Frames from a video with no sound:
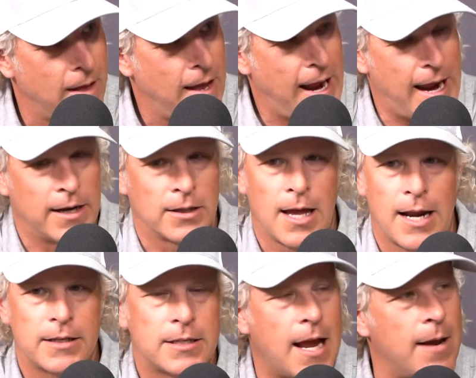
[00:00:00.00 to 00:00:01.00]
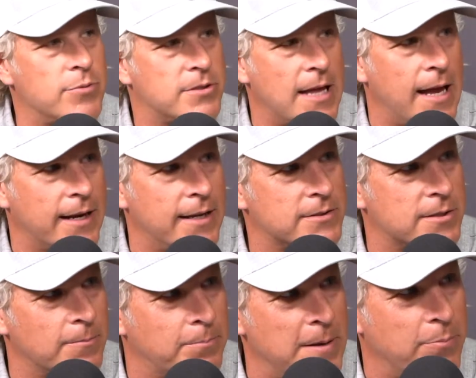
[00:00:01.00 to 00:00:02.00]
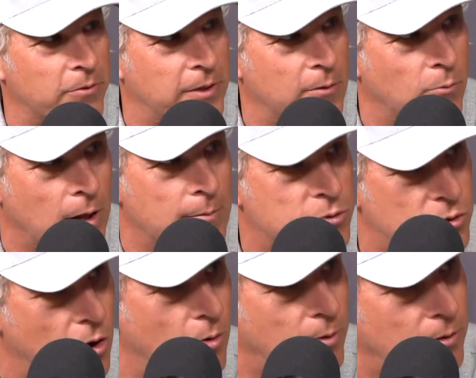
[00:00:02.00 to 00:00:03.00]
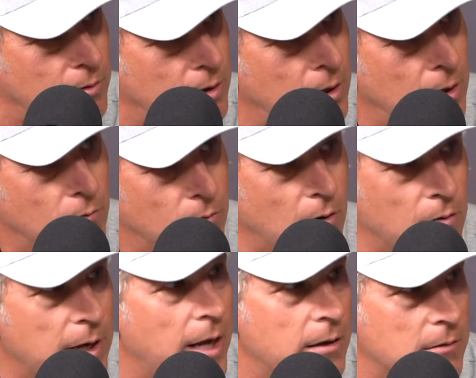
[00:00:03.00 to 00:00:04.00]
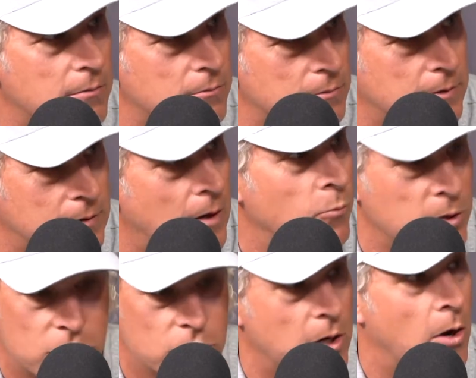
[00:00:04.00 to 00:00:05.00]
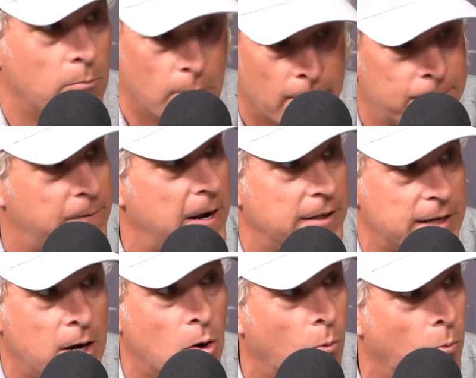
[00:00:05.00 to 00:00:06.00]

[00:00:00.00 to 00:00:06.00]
And a lot of times that gets people think, well, I'm sober. Well, okay, which is a feat and a